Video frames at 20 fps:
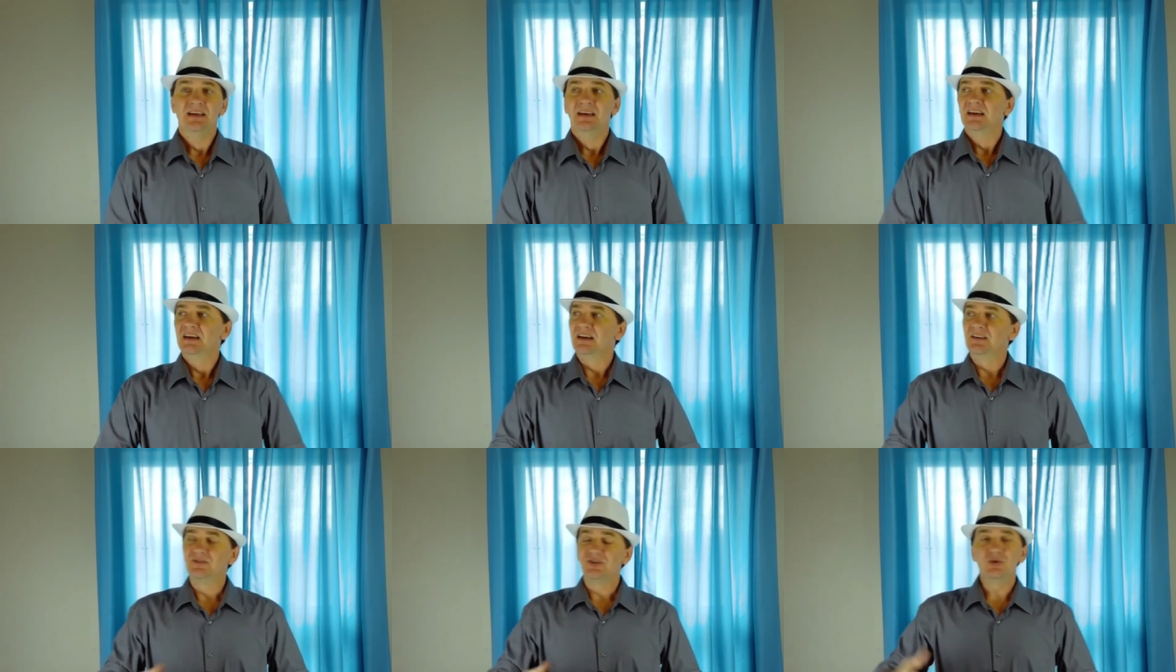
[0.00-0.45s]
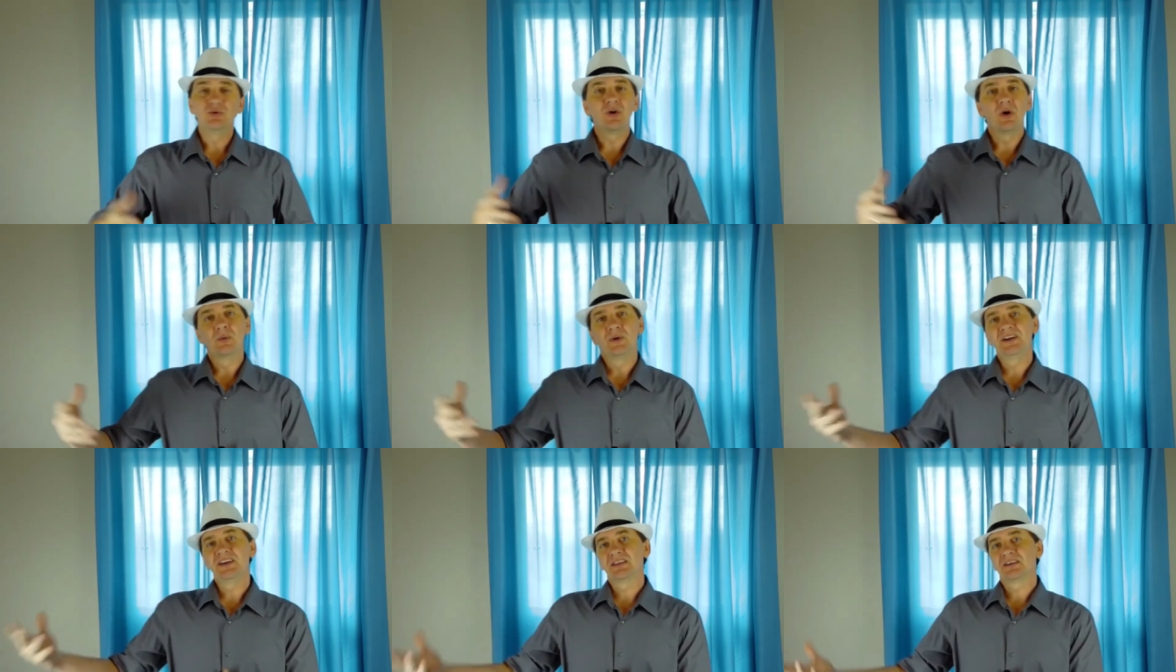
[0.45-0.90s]
If you go
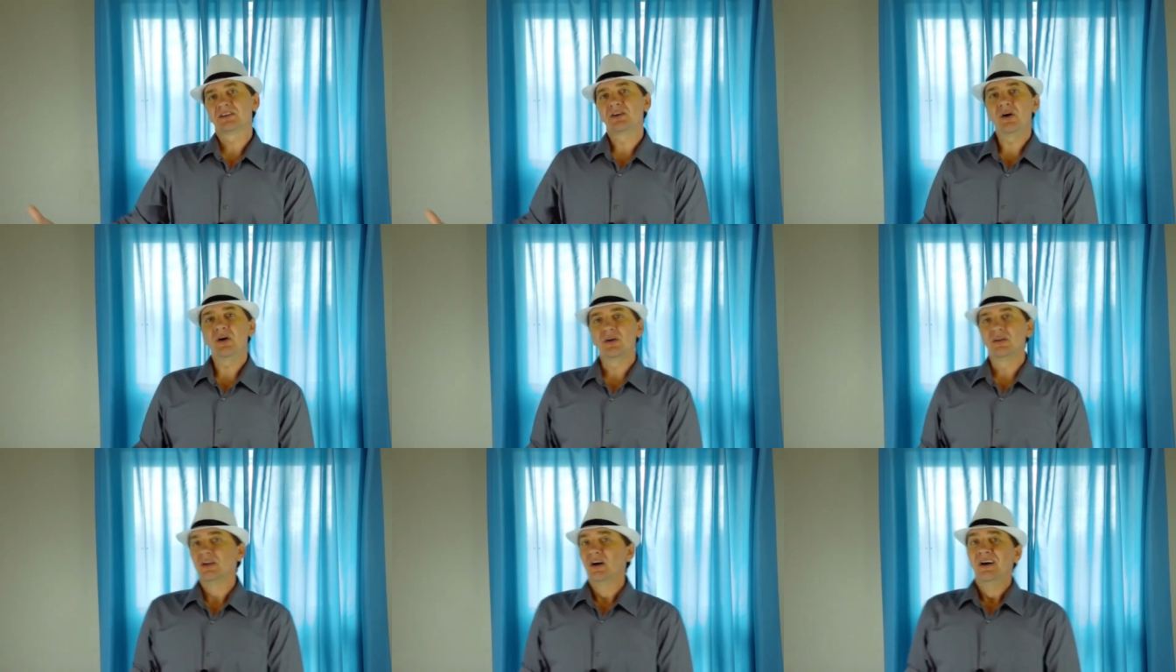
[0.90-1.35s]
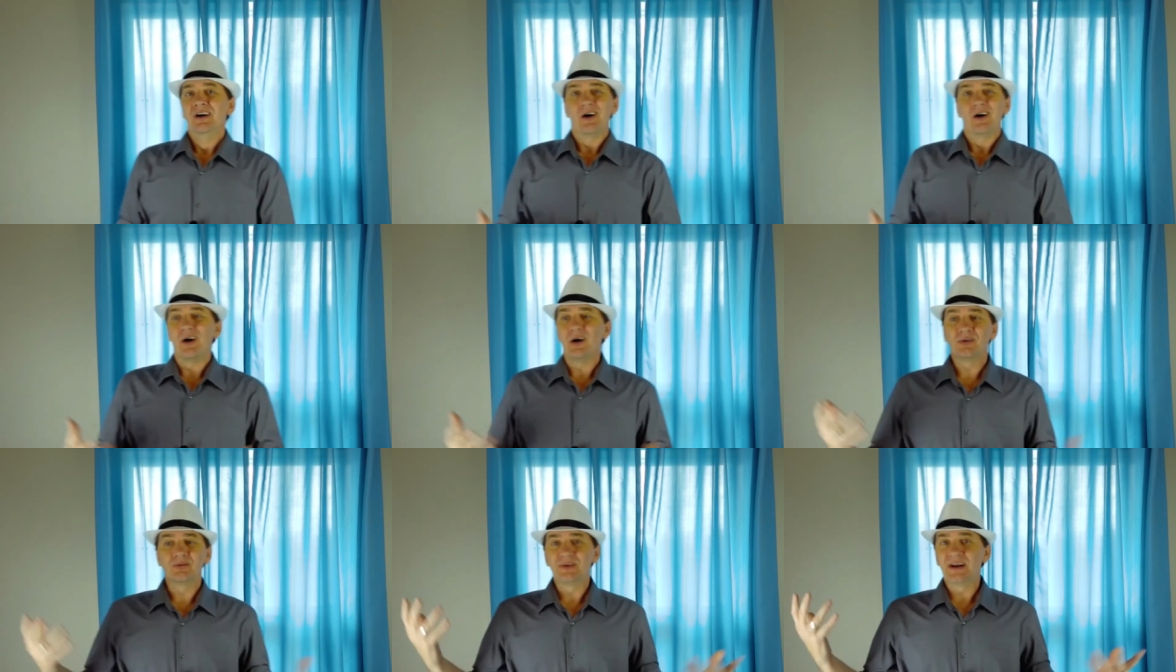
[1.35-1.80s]
into the call
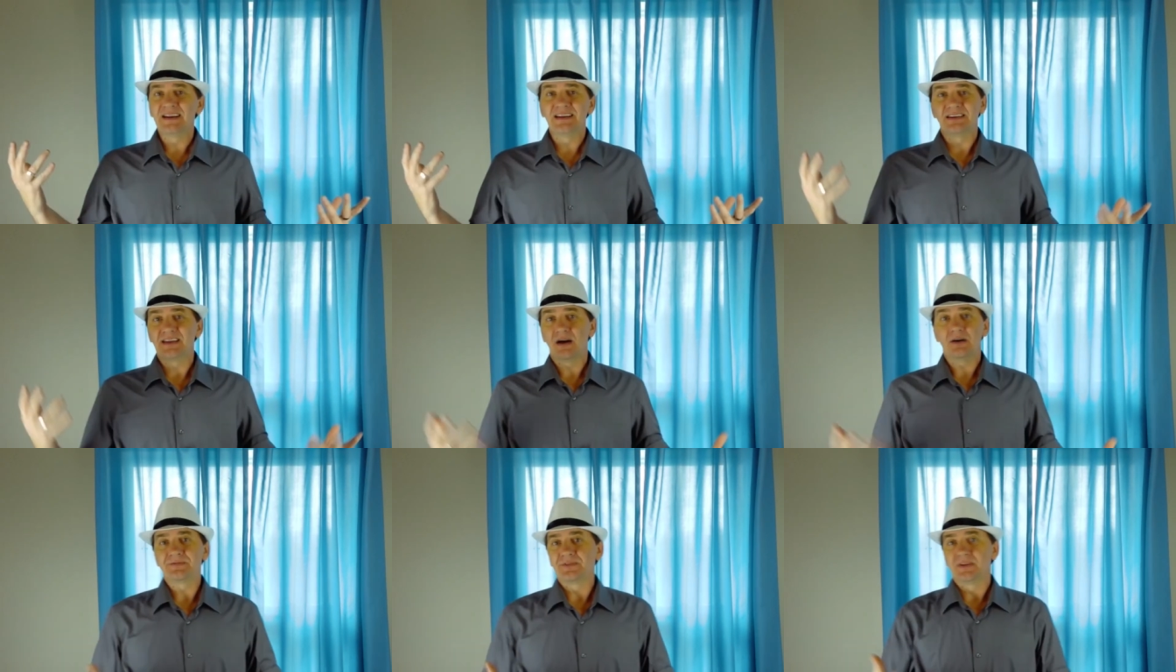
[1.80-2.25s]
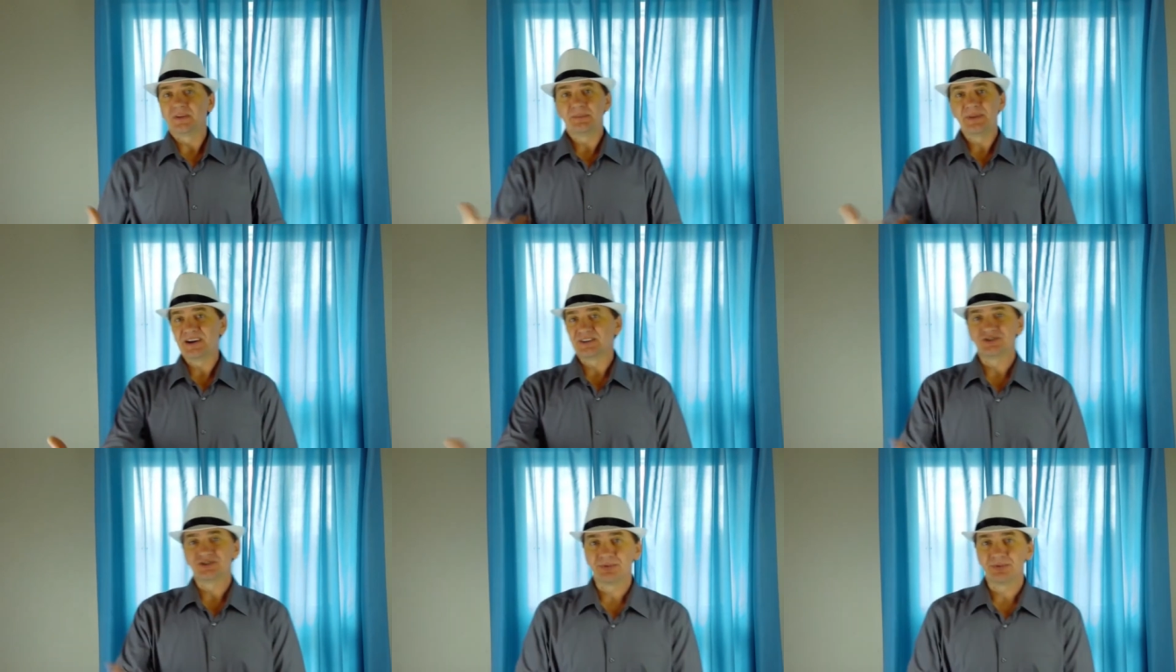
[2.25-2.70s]
already doubtful
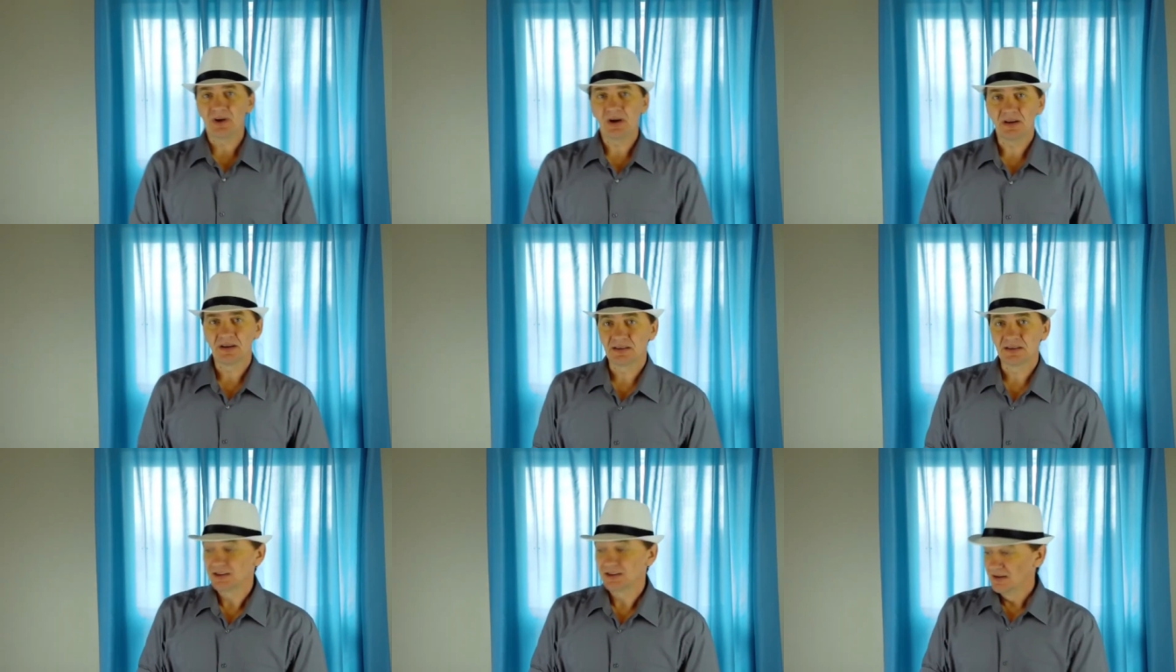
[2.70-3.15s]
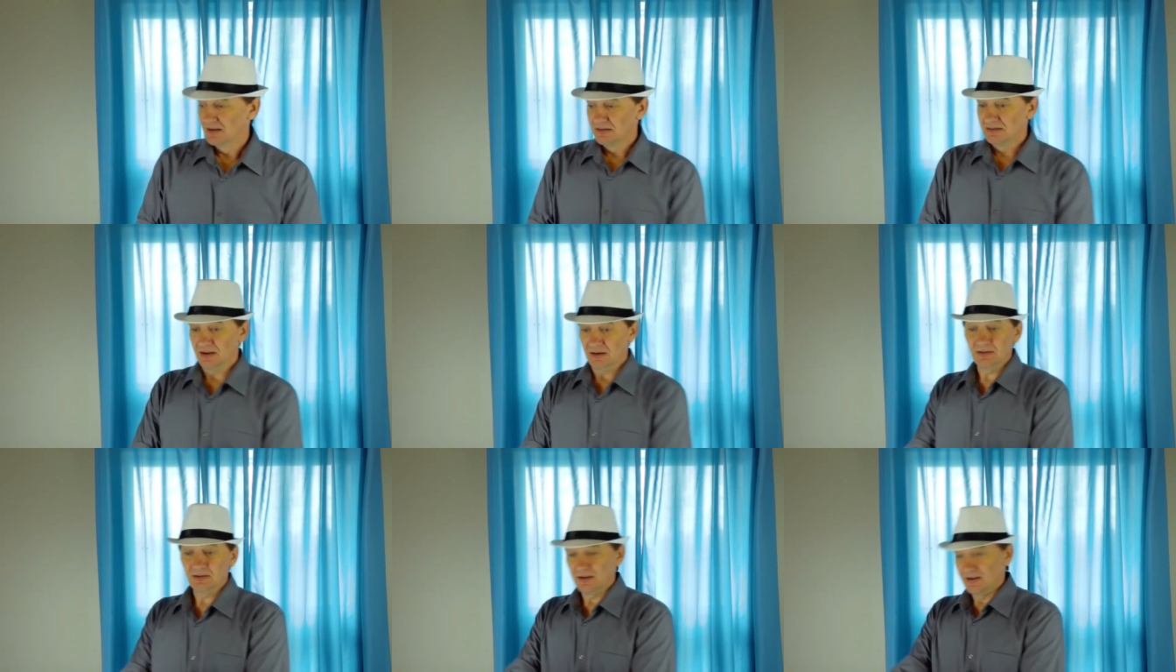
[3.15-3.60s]
about your product,
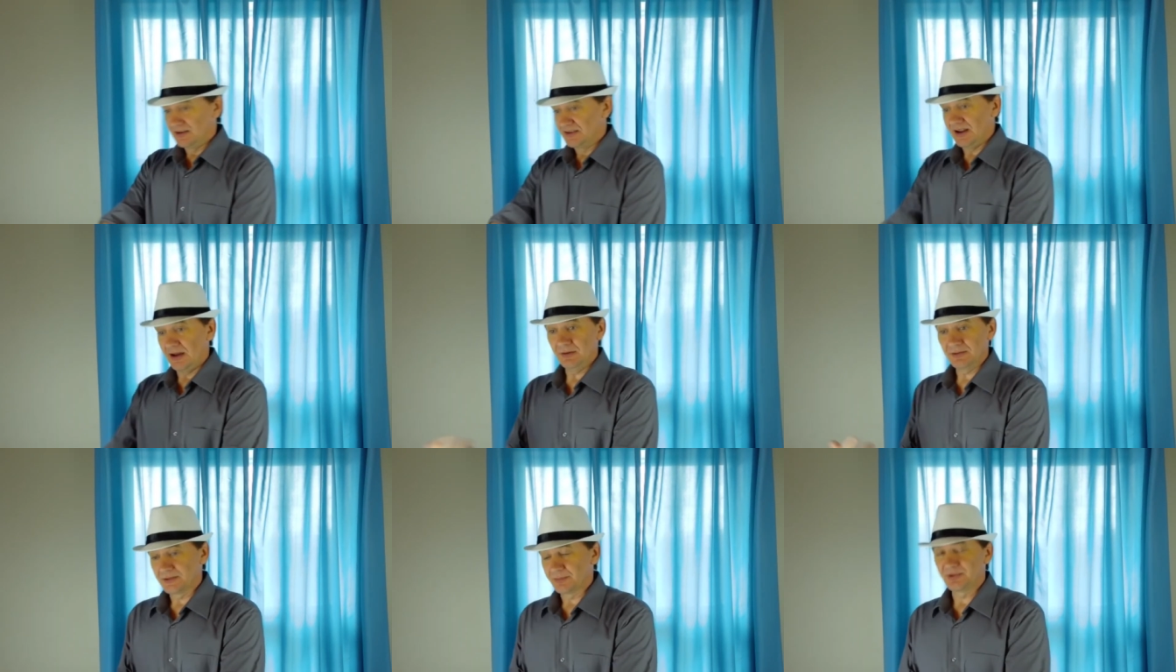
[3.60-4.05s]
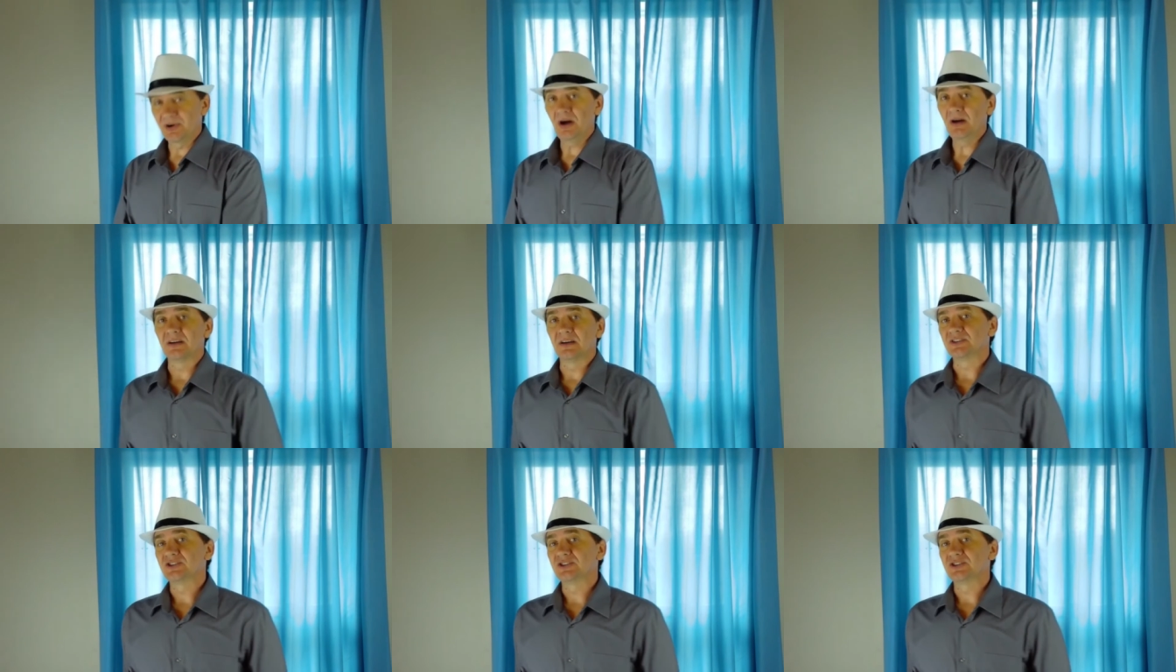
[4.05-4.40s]
they're going to doubt the product.